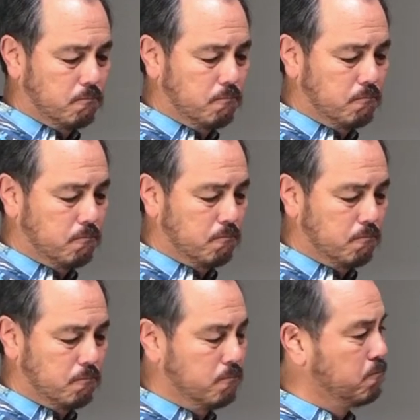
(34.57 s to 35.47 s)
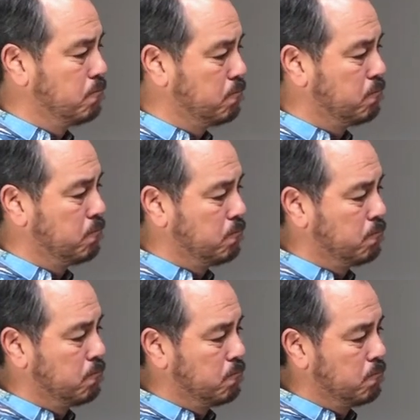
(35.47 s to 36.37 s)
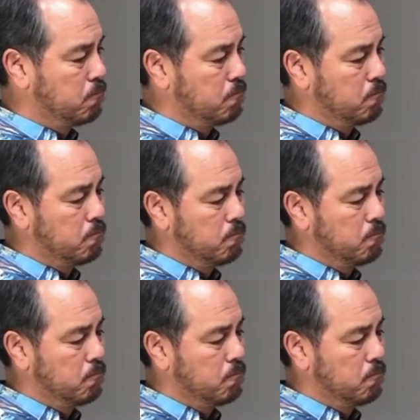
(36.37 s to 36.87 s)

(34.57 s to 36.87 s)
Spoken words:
This person isn't speaking.